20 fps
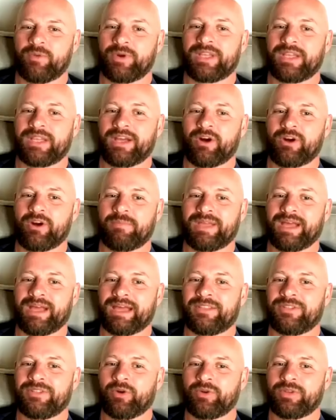You really hurt
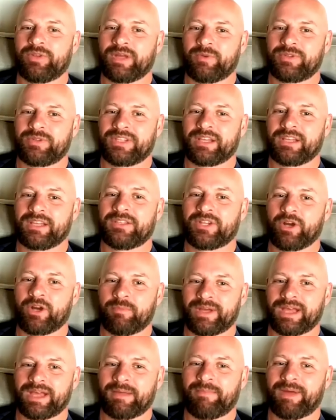me. I told they was going to
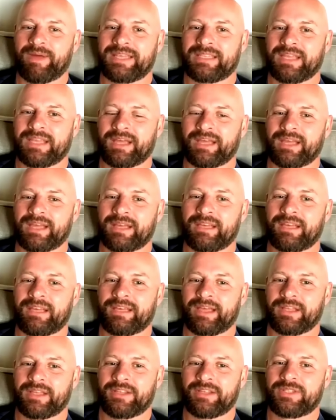terminate my ticket,
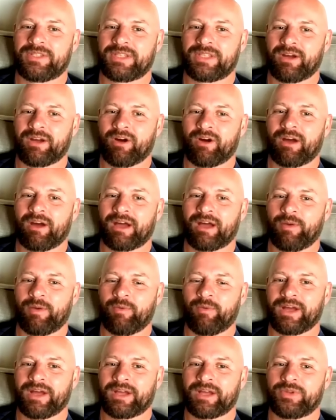and you said all
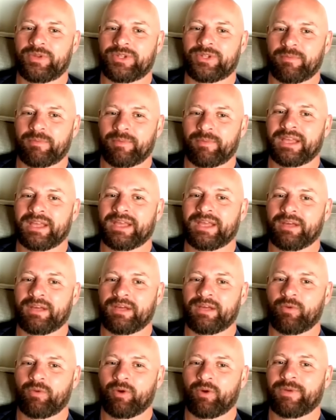I wanted was your
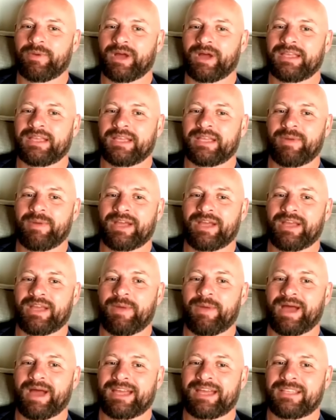money, or blinded by
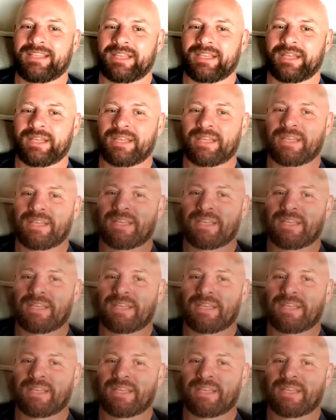the past.